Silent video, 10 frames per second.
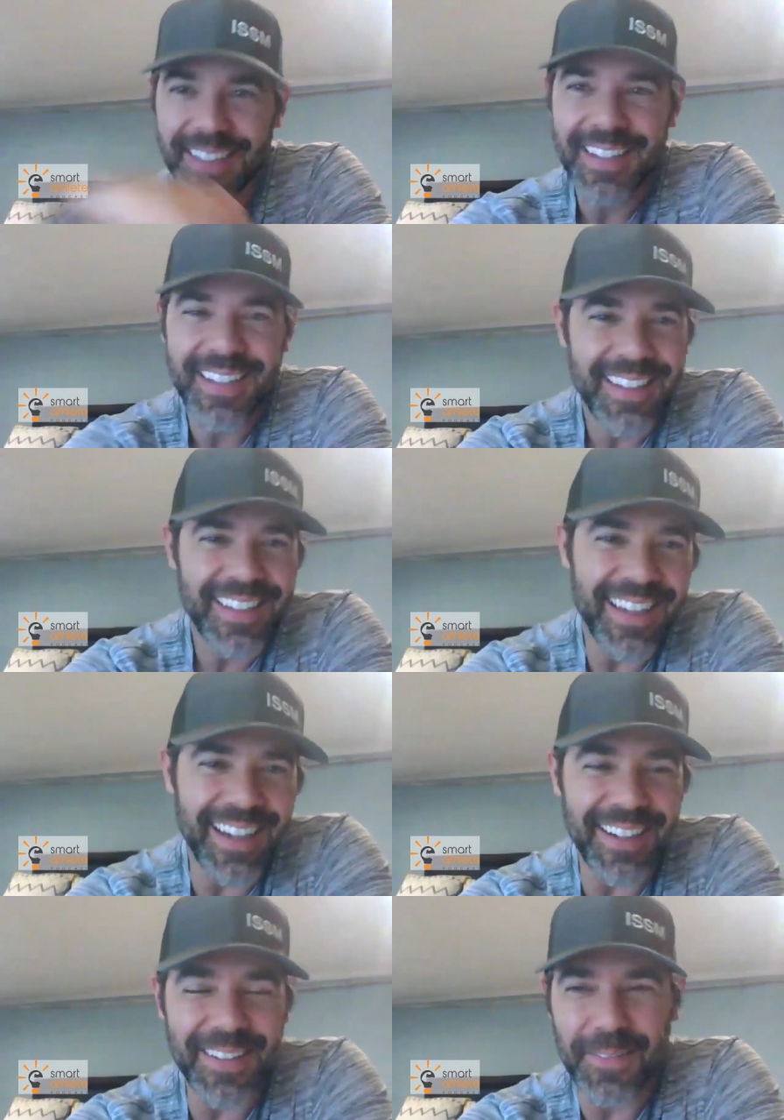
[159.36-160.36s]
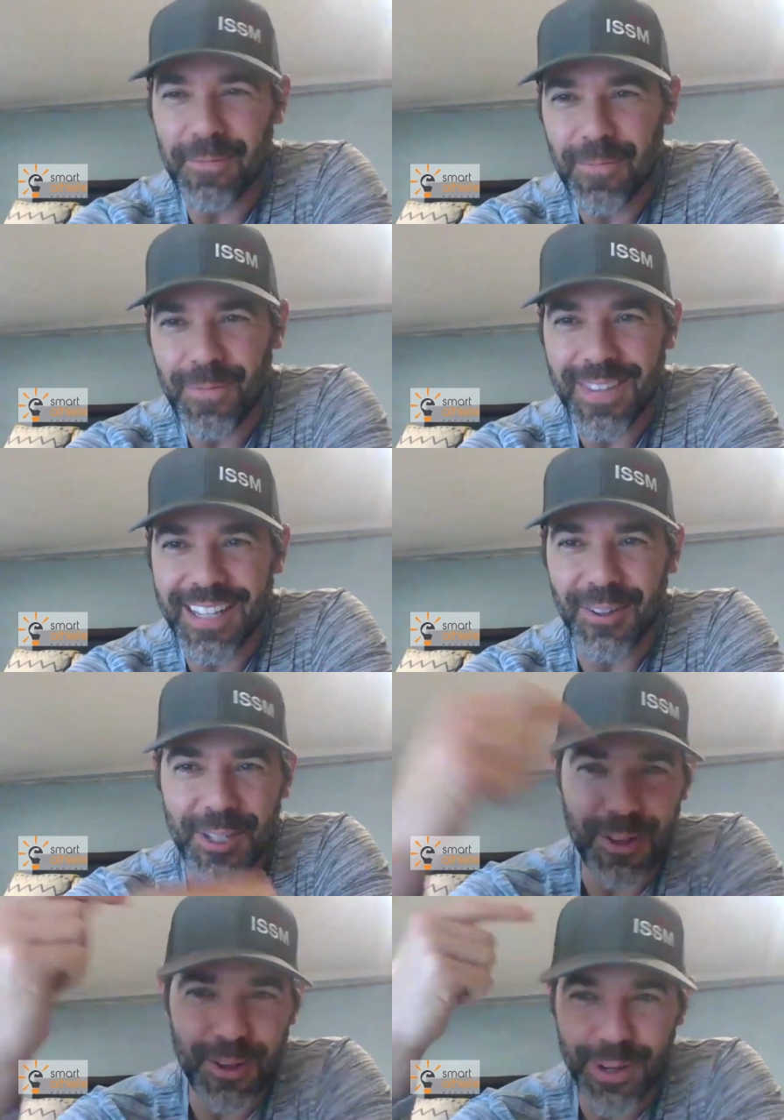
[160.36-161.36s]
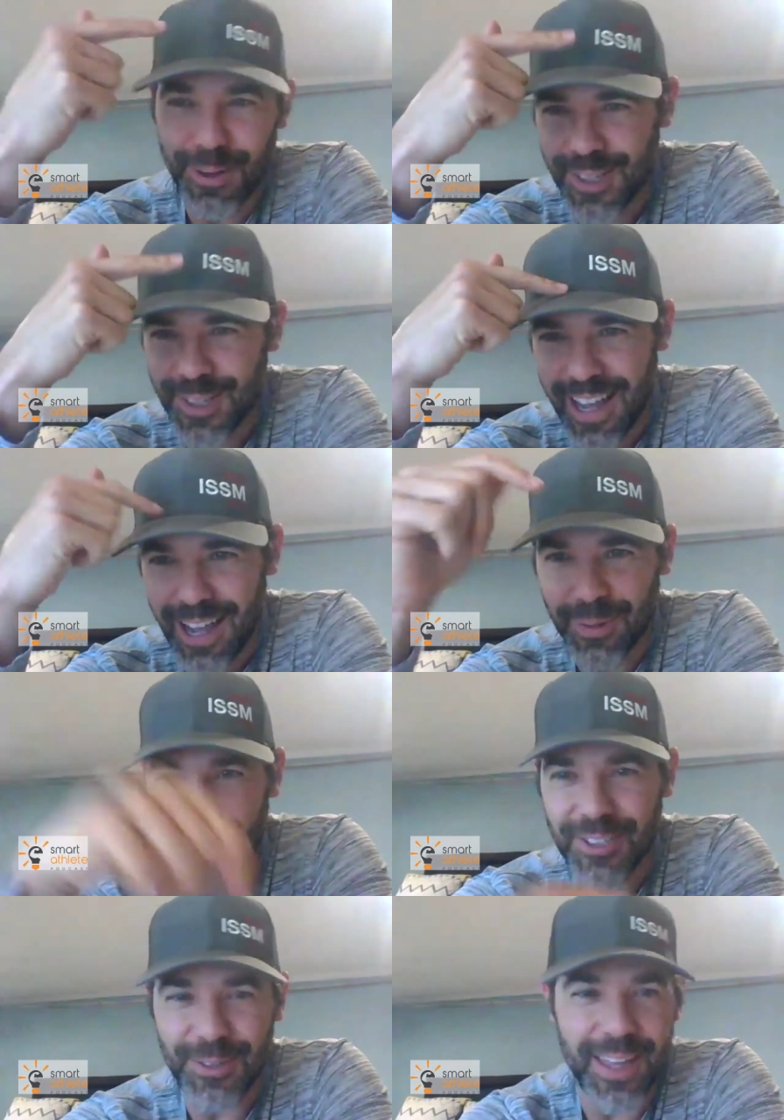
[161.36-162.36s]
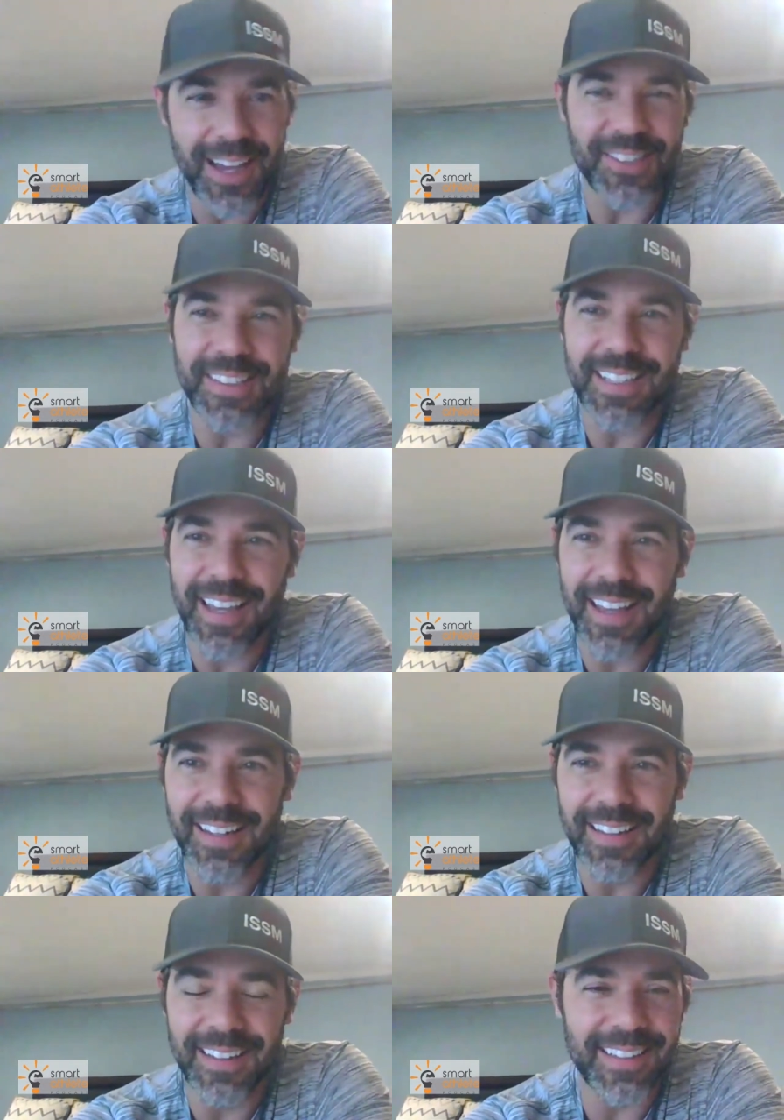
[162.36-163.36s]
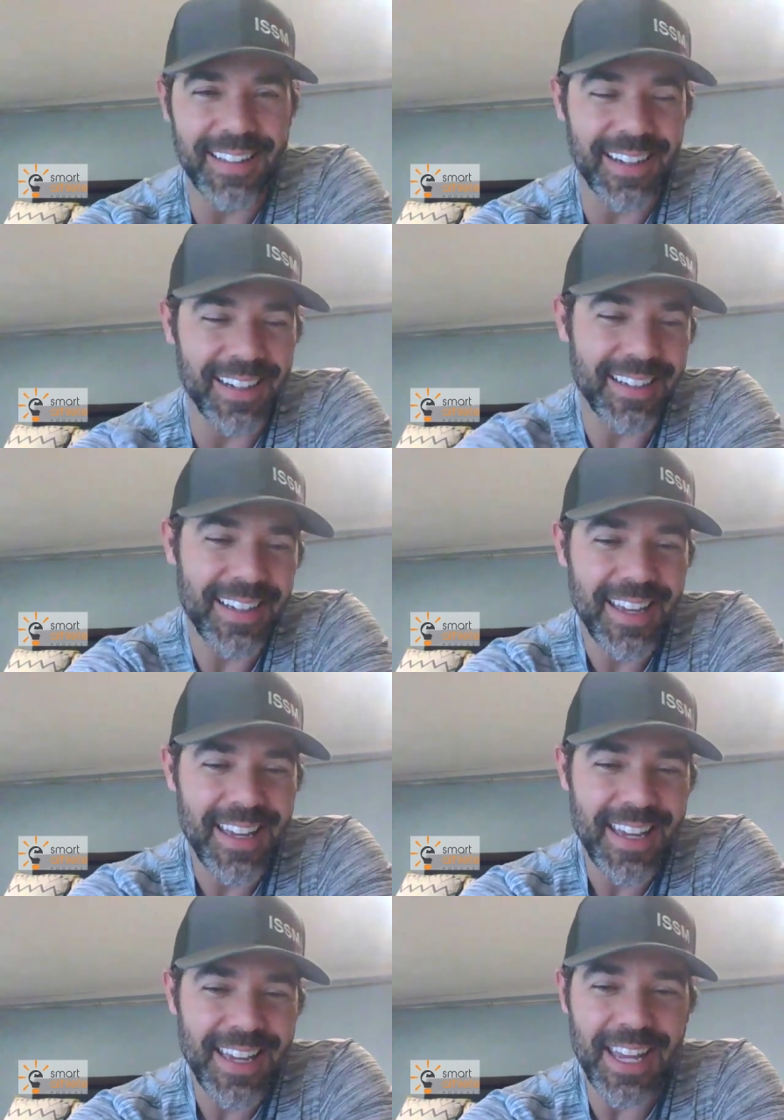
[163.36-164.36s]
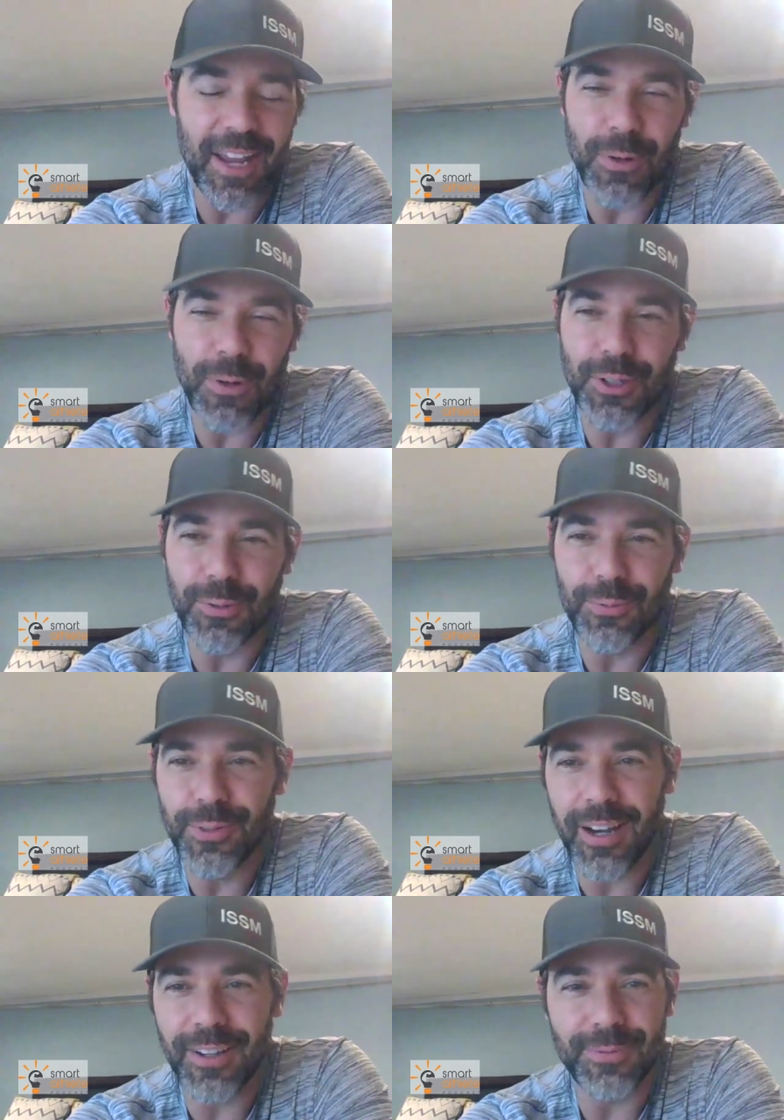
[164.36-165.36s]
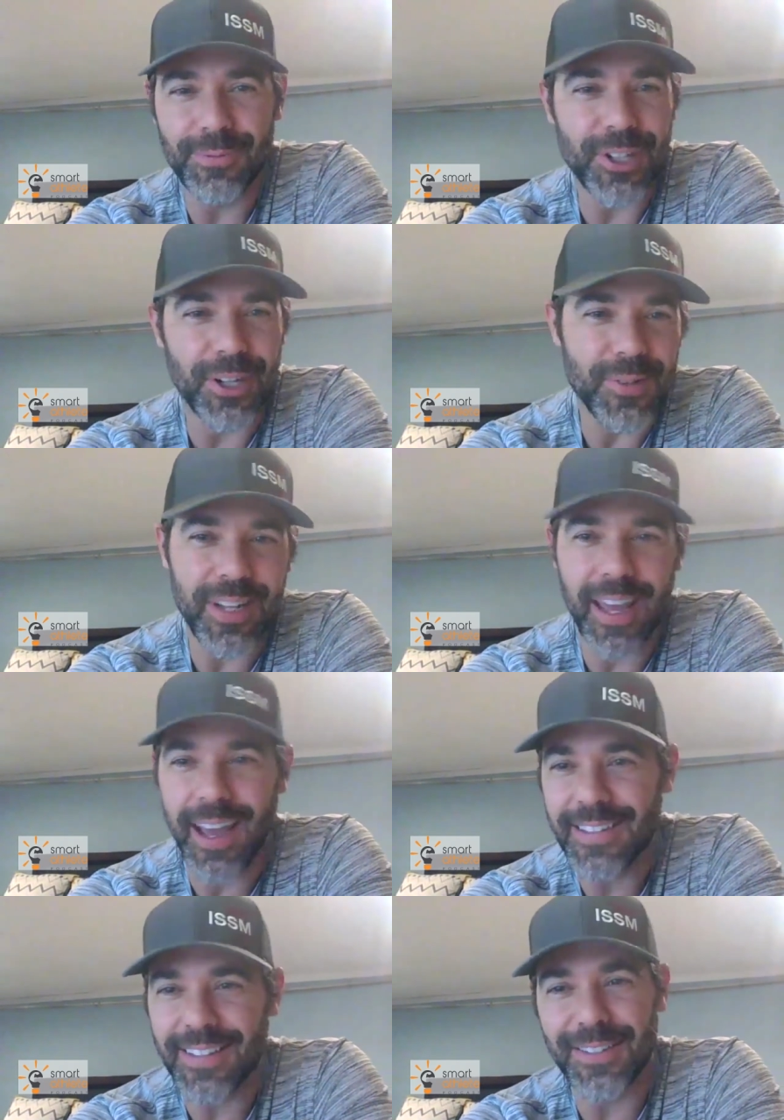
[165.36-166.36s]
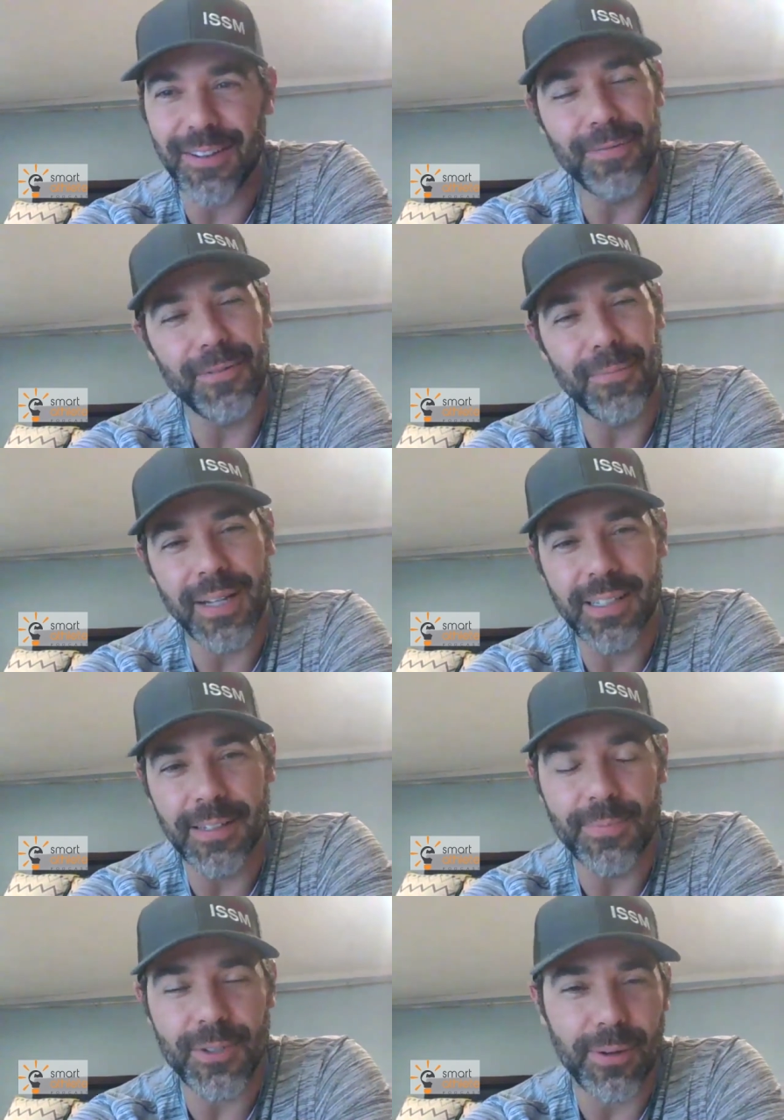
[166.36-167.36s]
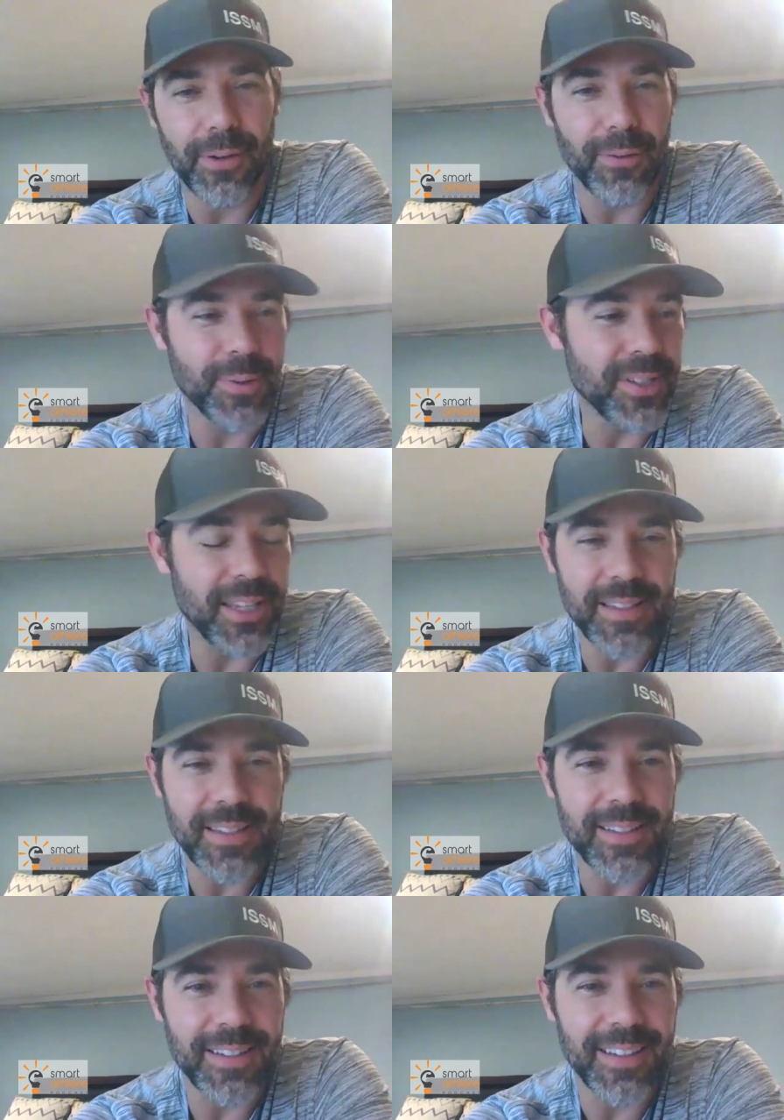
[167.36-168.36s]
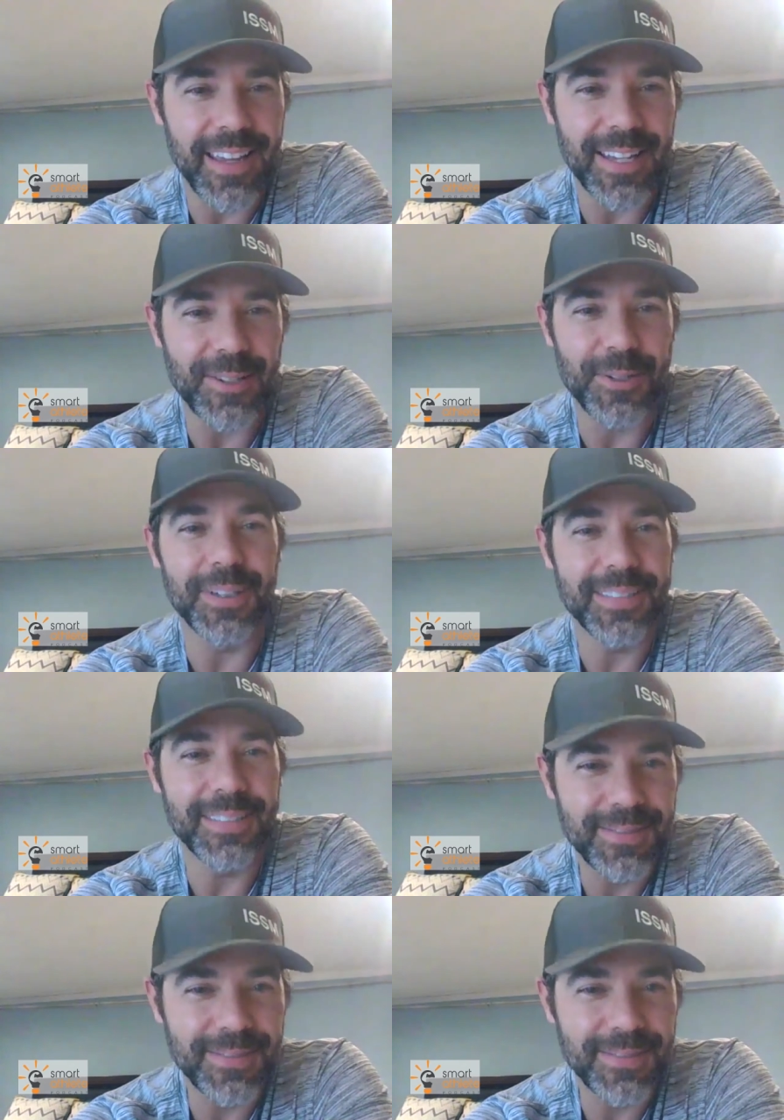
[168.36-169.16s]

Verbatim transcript: Okay. Um, you know, year that we were established, 2010, and uh, yeah, we, do, we try to do shirts and hats and stuff for my team, so everyone stays into it.